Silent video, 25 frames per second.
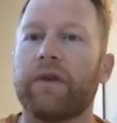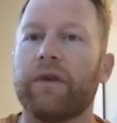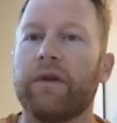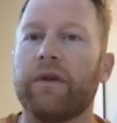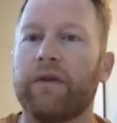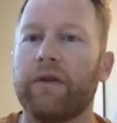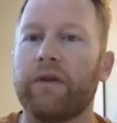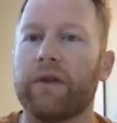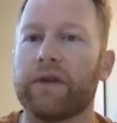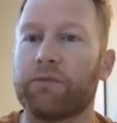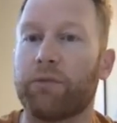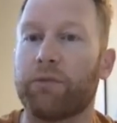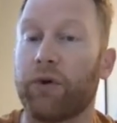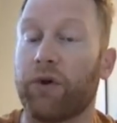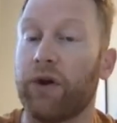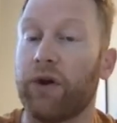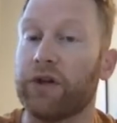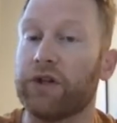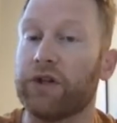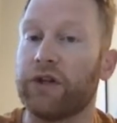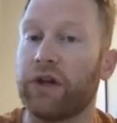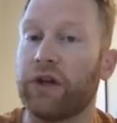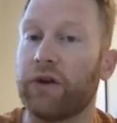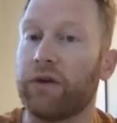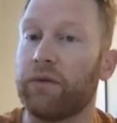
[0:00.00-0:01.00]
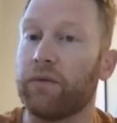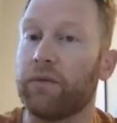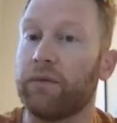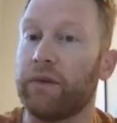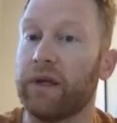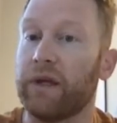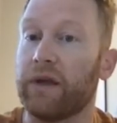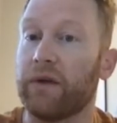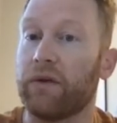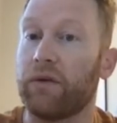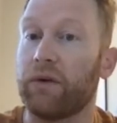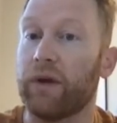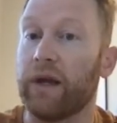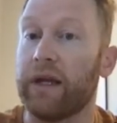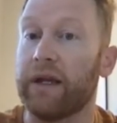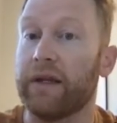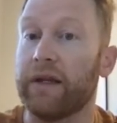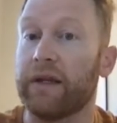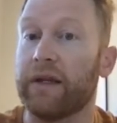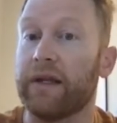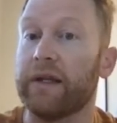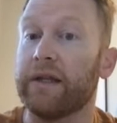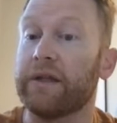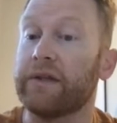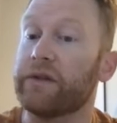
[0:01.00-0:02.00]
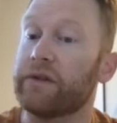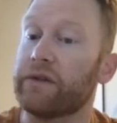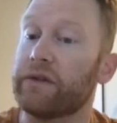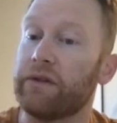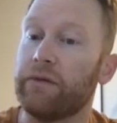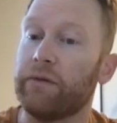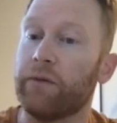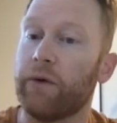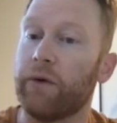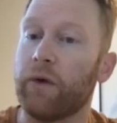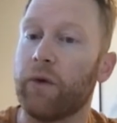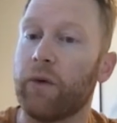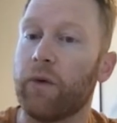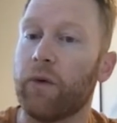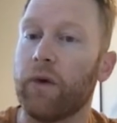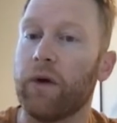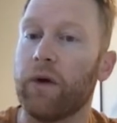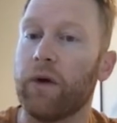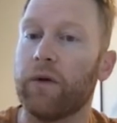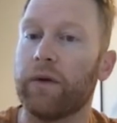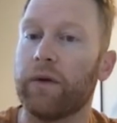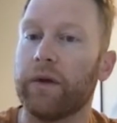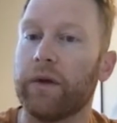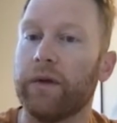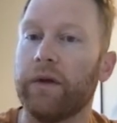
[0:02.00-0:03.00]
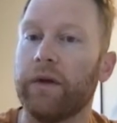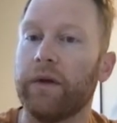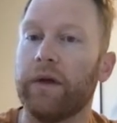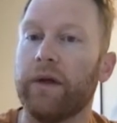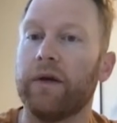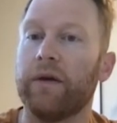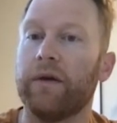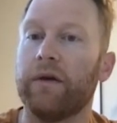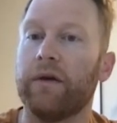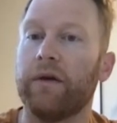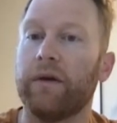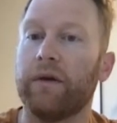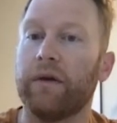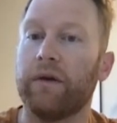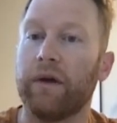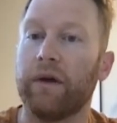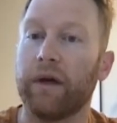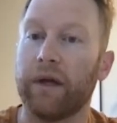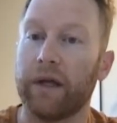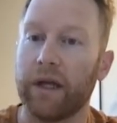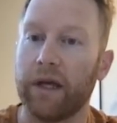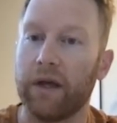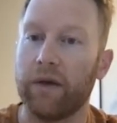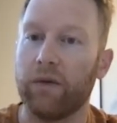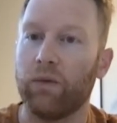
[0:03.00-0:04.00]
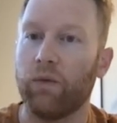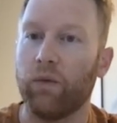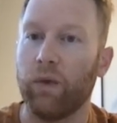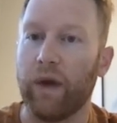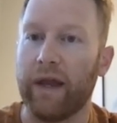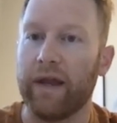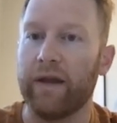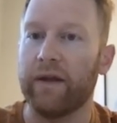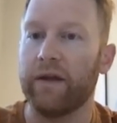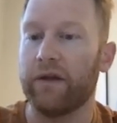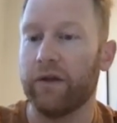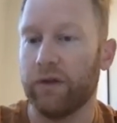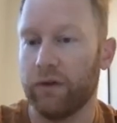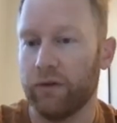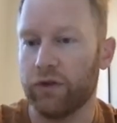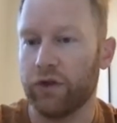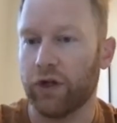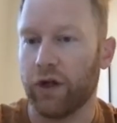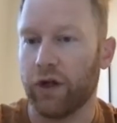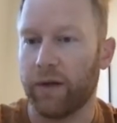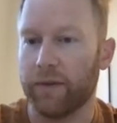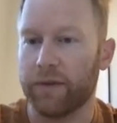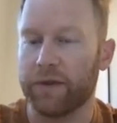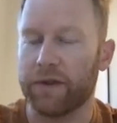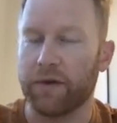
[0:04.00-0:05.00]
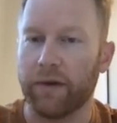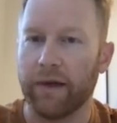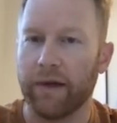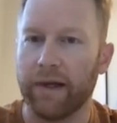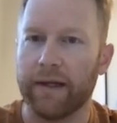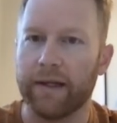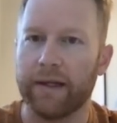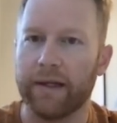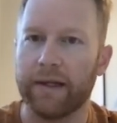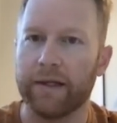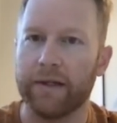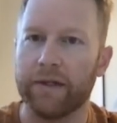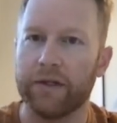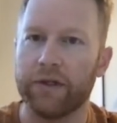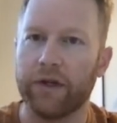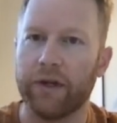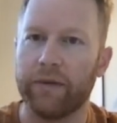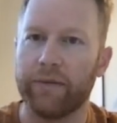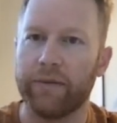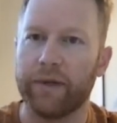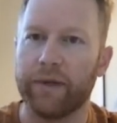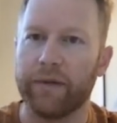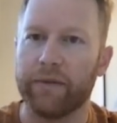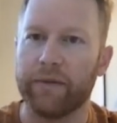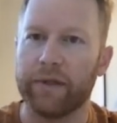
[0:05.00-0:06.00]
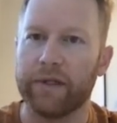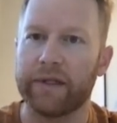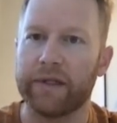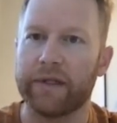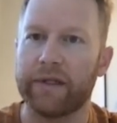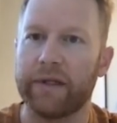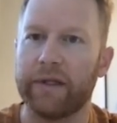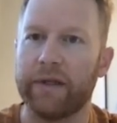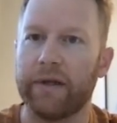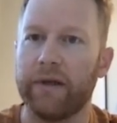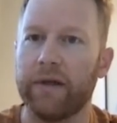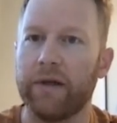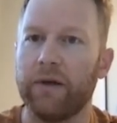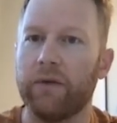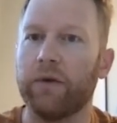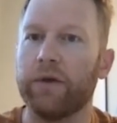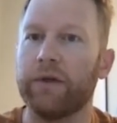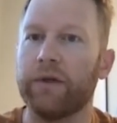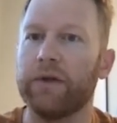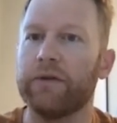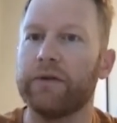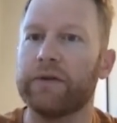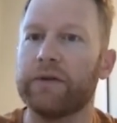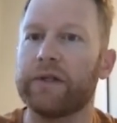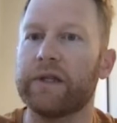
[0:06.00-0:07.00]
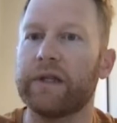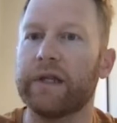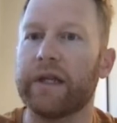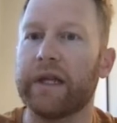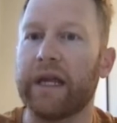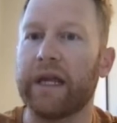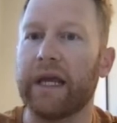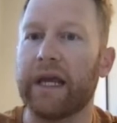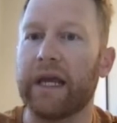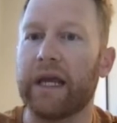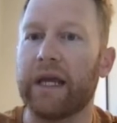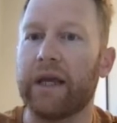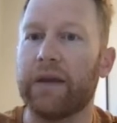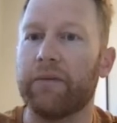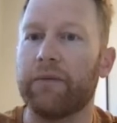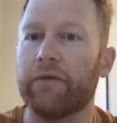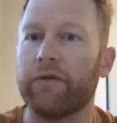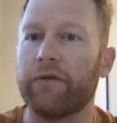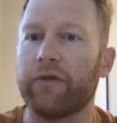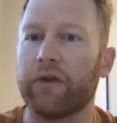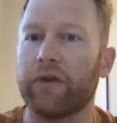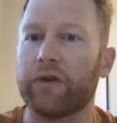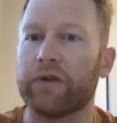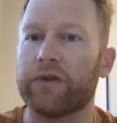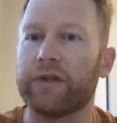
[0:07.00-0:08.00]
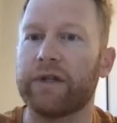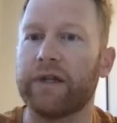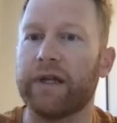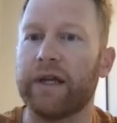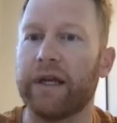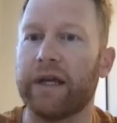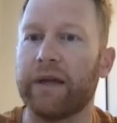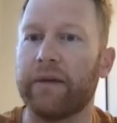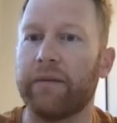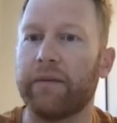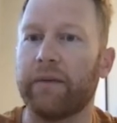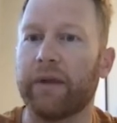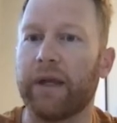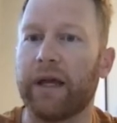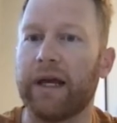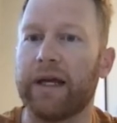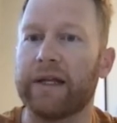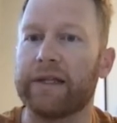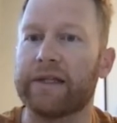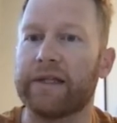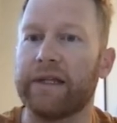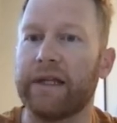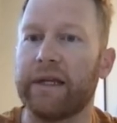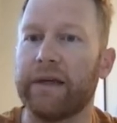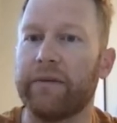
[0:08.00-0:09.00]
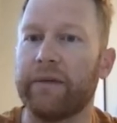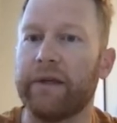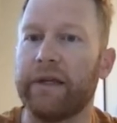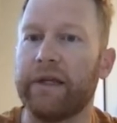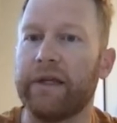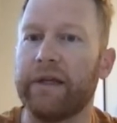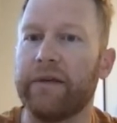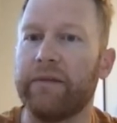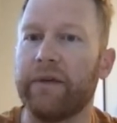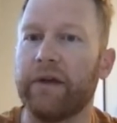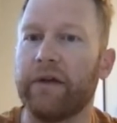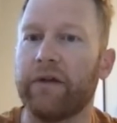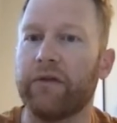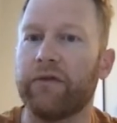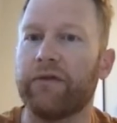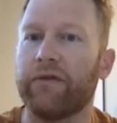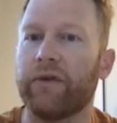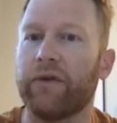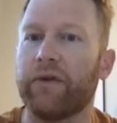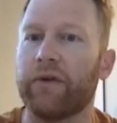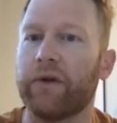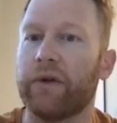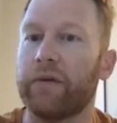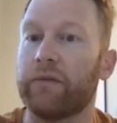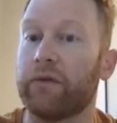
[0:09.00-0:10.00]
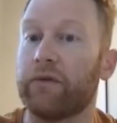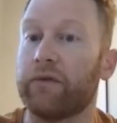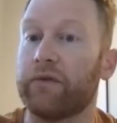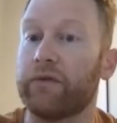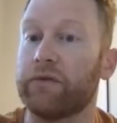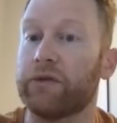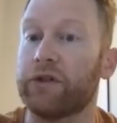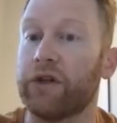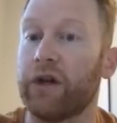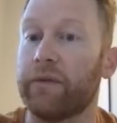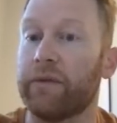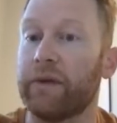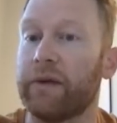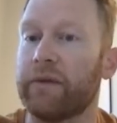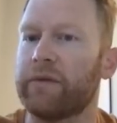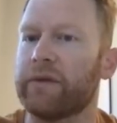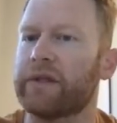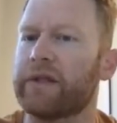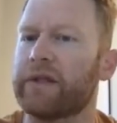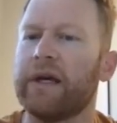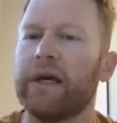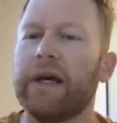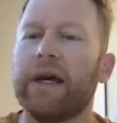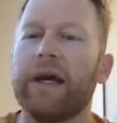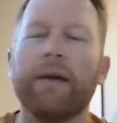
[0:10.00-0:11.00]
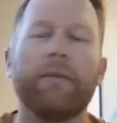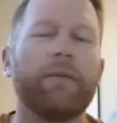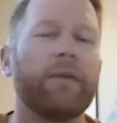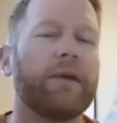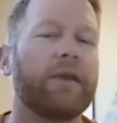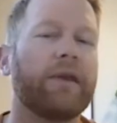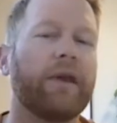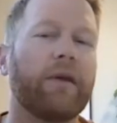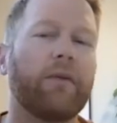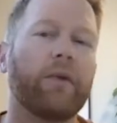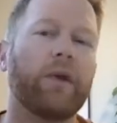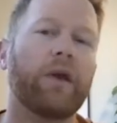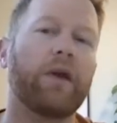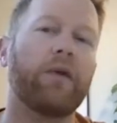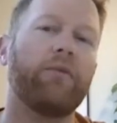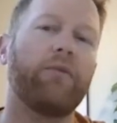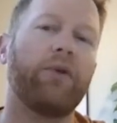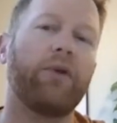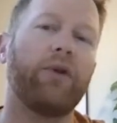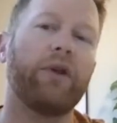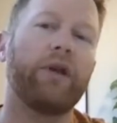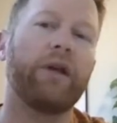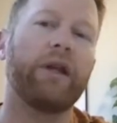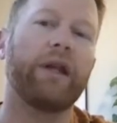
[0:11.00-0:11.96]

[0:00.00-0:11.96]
this project being created in SumoQuote, again, when a new job is created in JobNimbus, we'll use the name, first name, last name, email, phone number from JobNimbus, but then we can pull in